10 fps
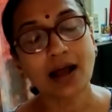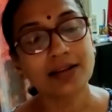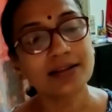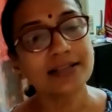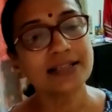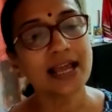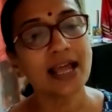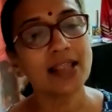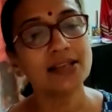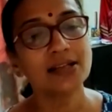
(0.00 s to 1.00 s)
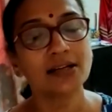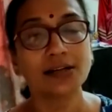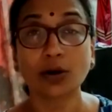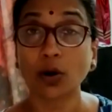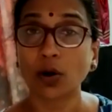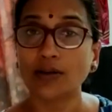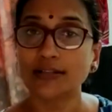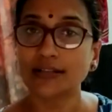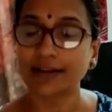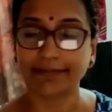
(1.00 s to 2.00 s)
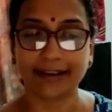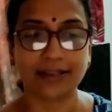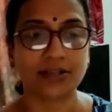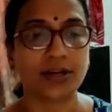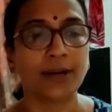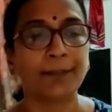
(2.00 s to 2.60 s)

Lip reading: understand the cause and effect.